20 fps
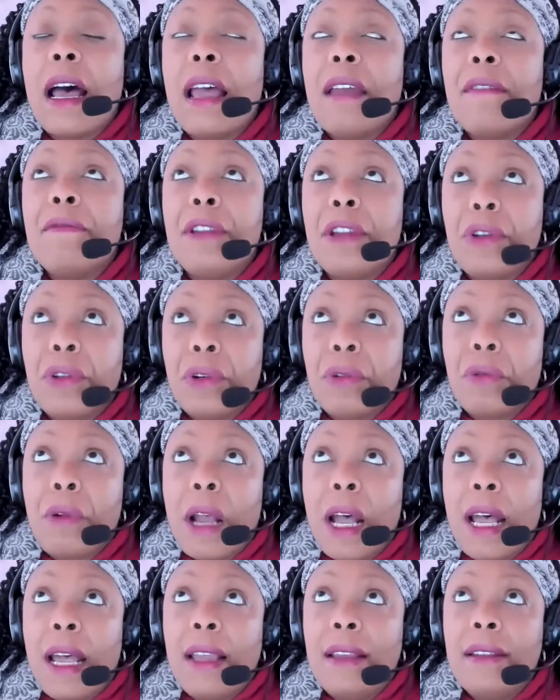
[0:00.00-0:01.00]

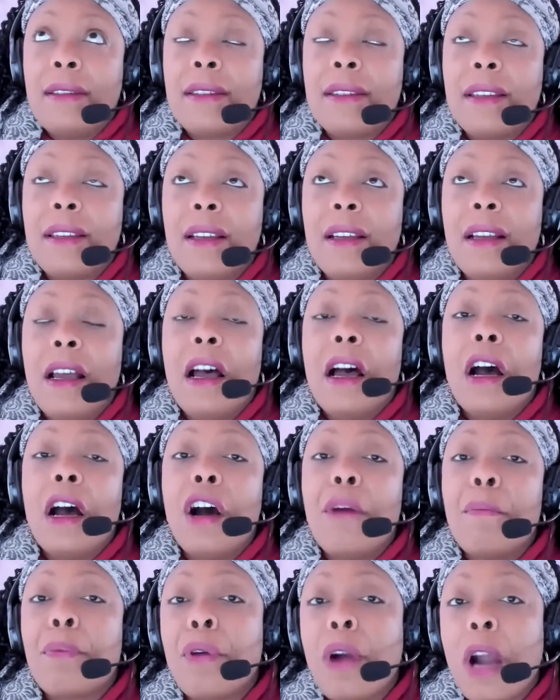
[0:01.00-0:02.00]
notarized
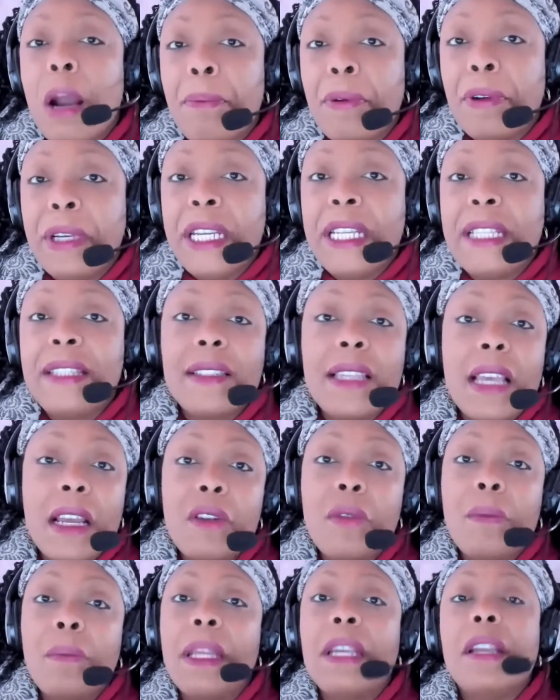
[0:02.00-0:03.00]
property
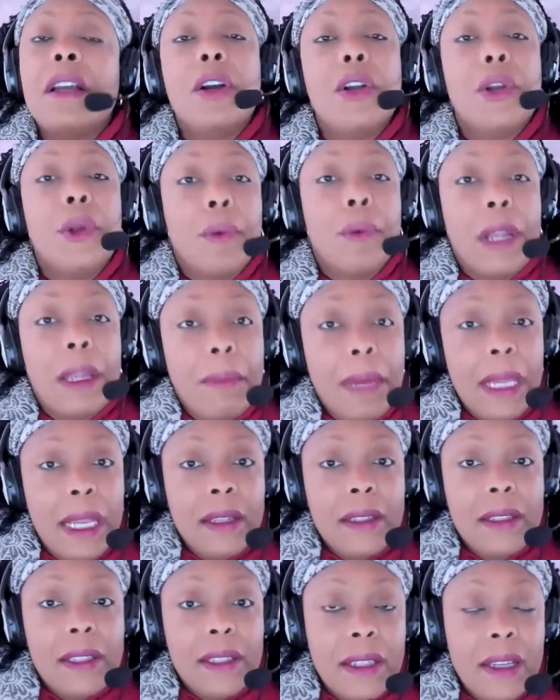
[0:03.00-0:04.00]
settlement
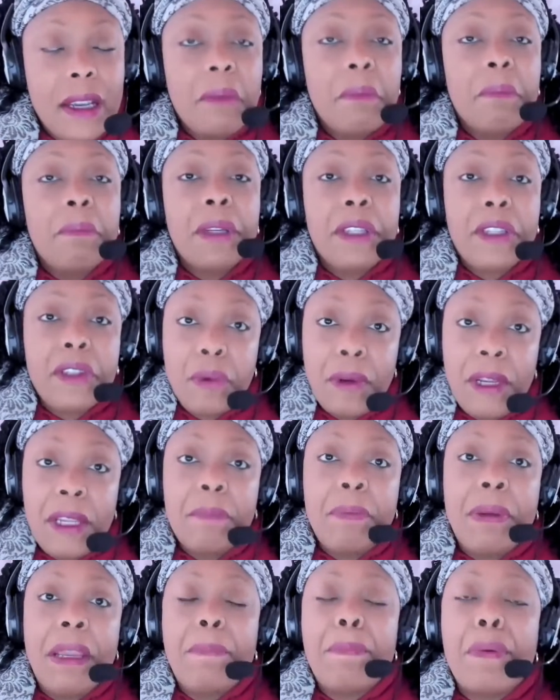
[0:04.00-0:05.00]
agreements, between
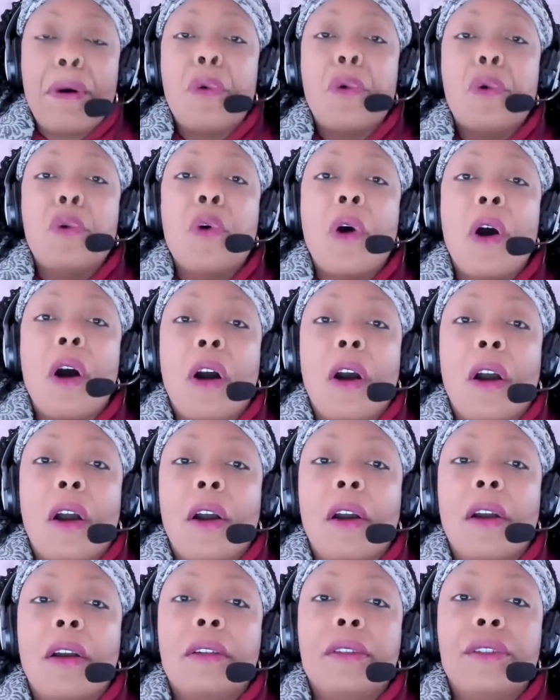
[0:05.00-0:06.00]
people who
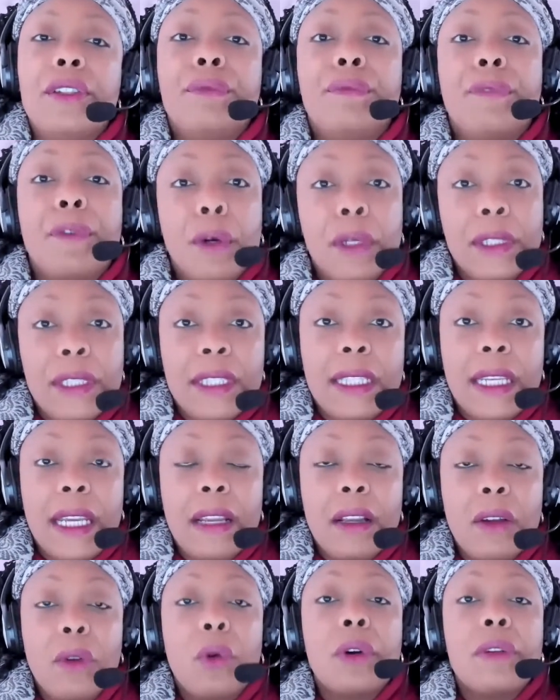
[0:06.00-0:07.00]
are
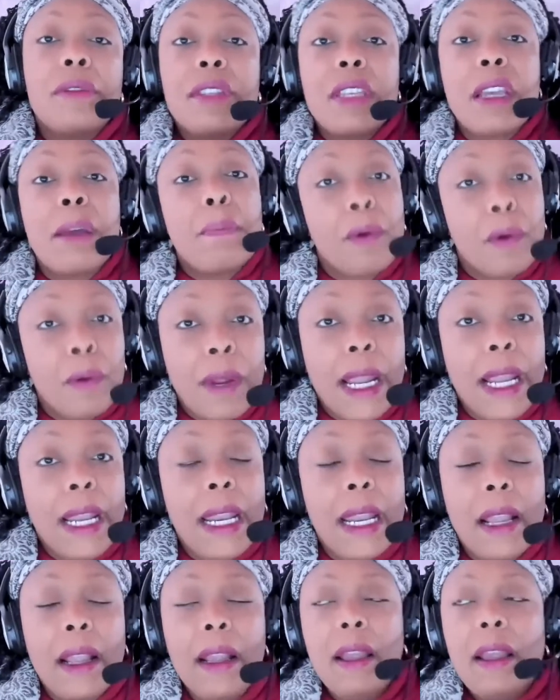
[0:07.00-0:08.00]
divorcing or separating.